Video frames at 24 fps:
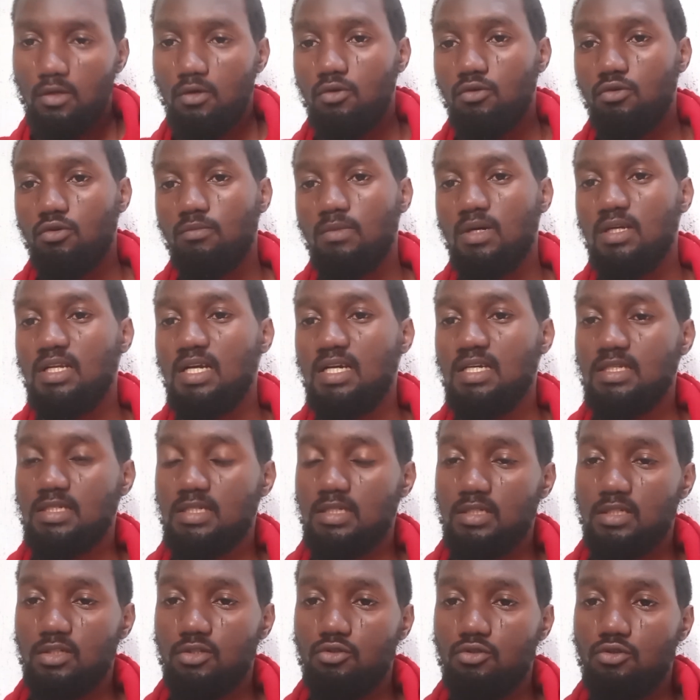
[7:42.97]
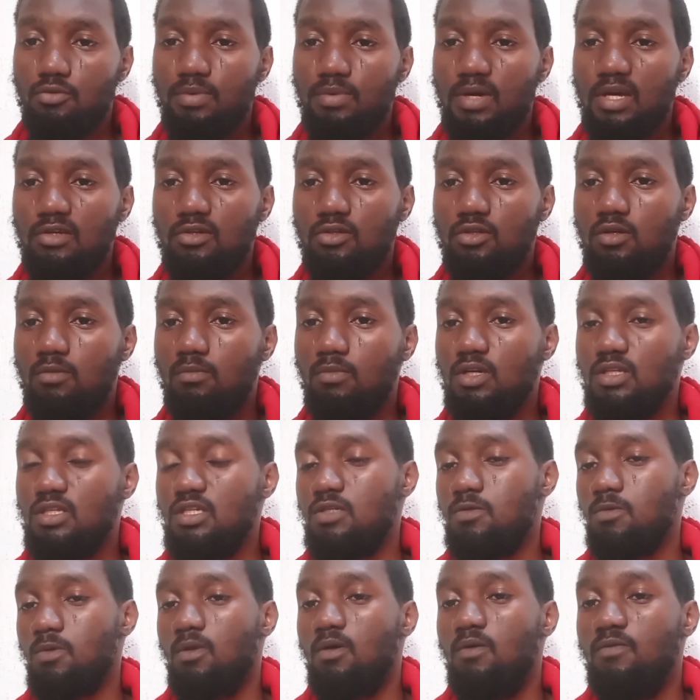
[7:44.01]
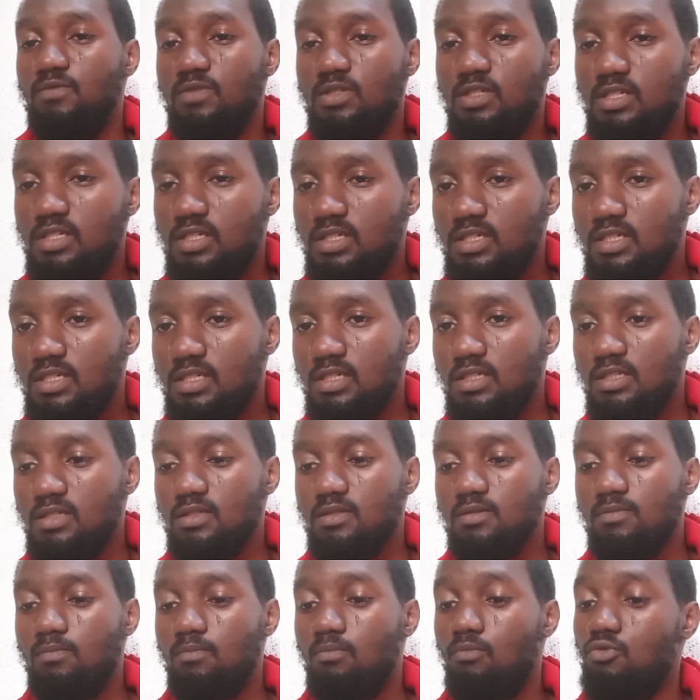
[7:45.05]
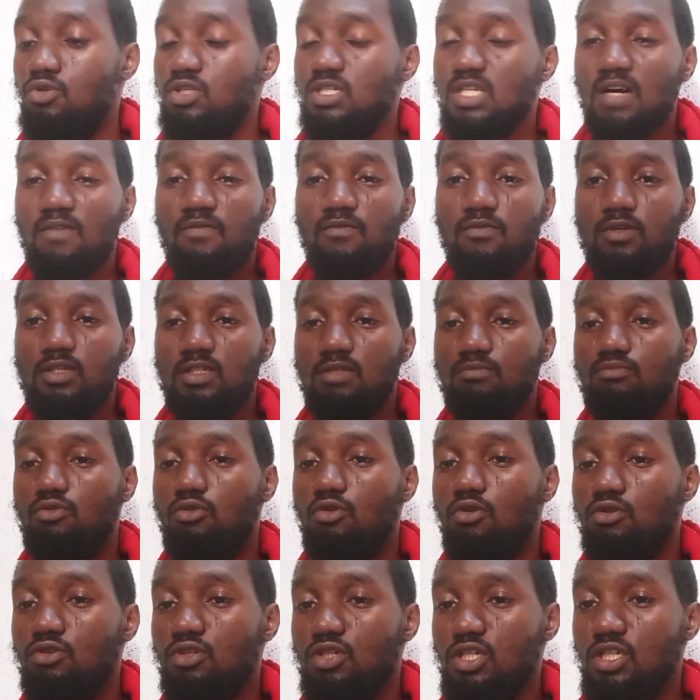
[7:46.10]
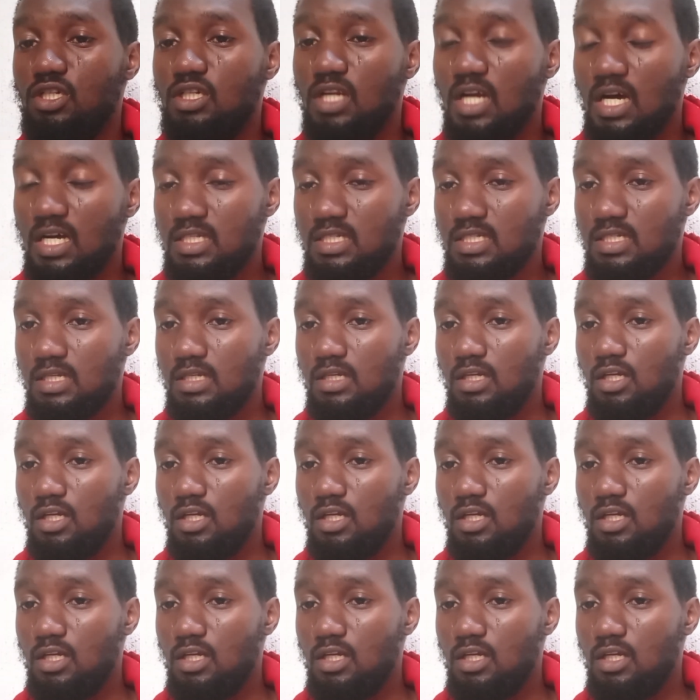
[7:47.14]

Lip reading: Romania is in the European Union, but it's one of the most affordable country that